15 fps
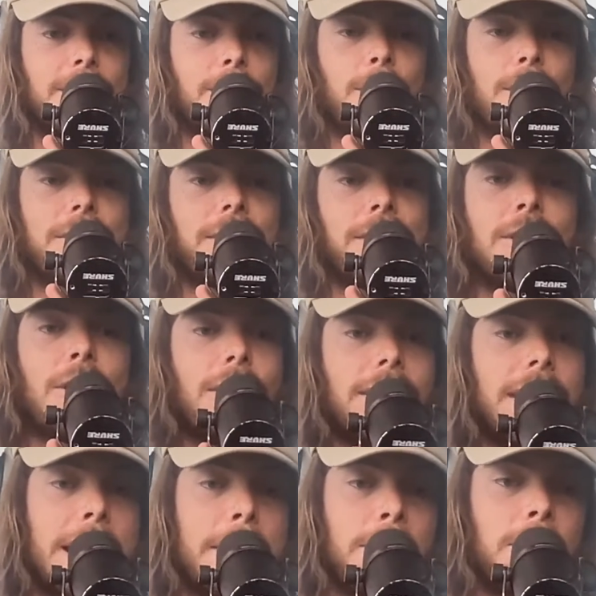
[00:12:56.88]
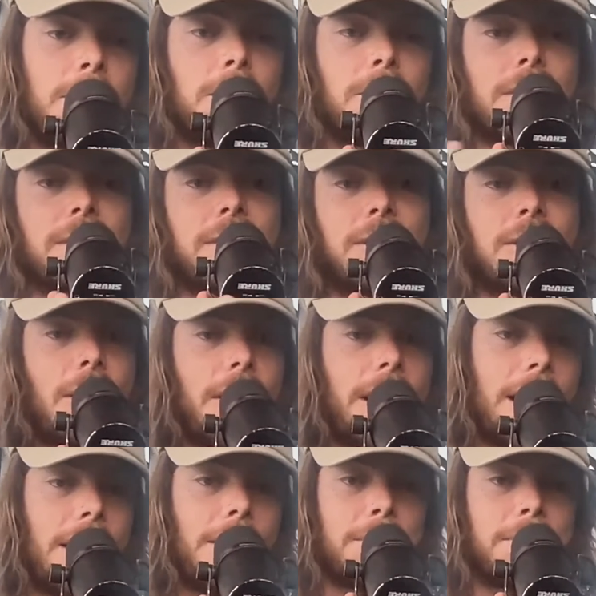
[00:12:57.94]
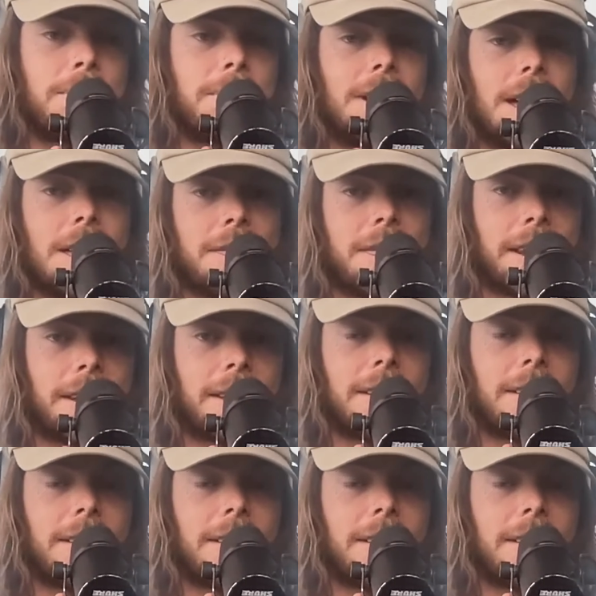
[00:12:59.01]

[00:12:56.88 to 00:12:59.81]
with no label, with no help, nothing.